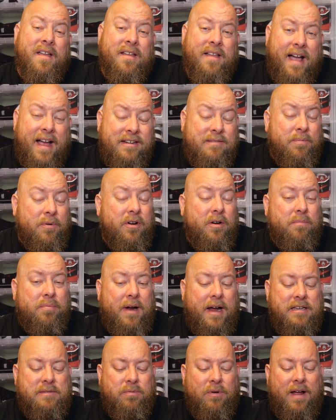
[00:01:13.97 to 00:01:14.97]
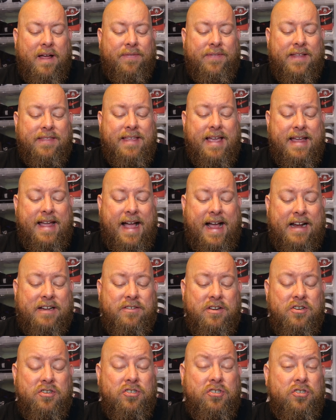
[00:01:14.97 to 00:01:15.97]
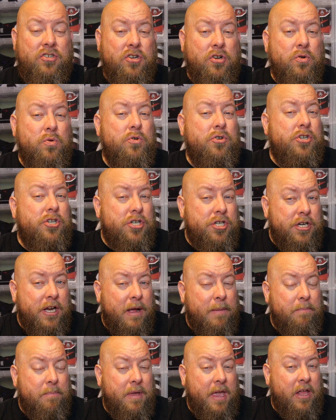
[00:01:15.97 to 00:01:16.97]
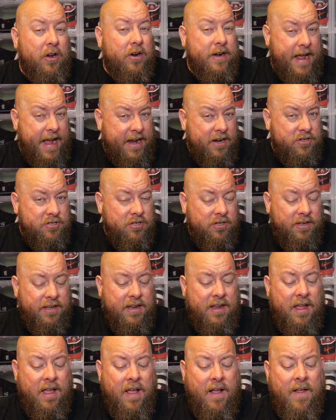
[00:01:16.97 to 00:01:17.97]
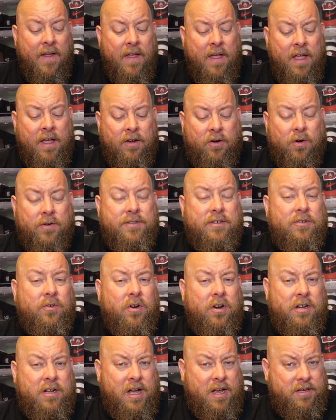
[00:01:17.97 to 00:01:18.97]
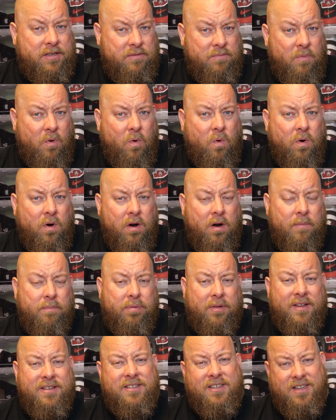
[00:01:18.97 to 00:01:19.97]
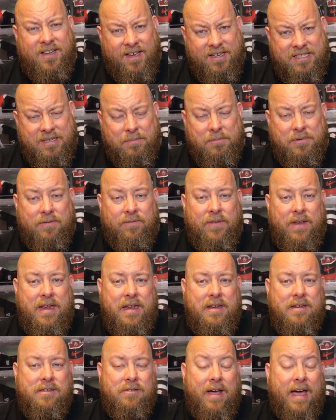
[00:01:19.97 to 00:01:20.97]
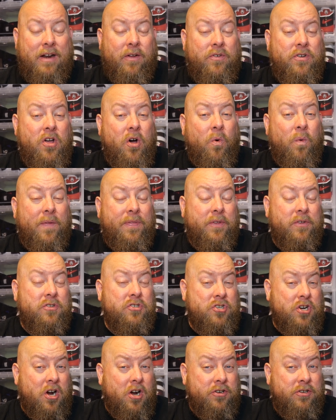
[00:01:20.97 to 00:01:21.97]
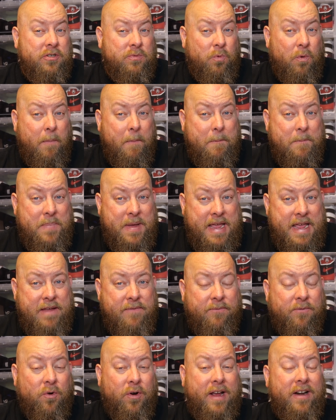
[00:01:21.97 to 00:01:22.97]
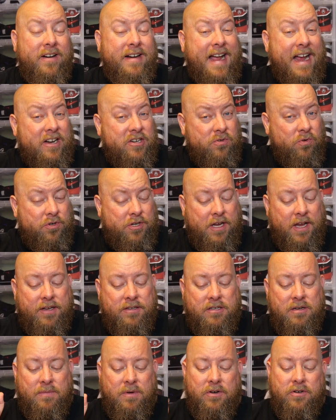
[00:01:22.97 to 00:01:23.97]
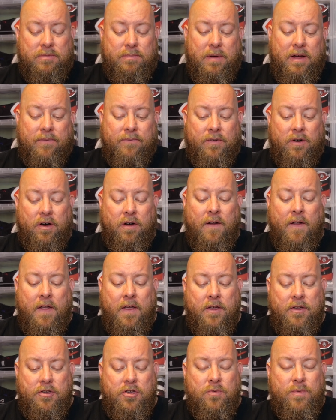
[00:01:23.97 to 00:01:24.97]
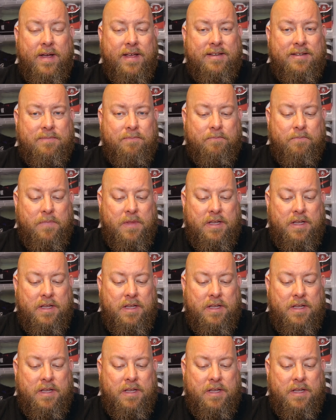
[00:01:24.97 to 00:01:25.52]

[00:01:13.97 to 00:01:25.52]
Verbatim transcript: Actually pretty good price point. I think they actually do ship internationally course, is going to cost more plus customs fees. So I don't know what those charges will be for international customers, but for U.S.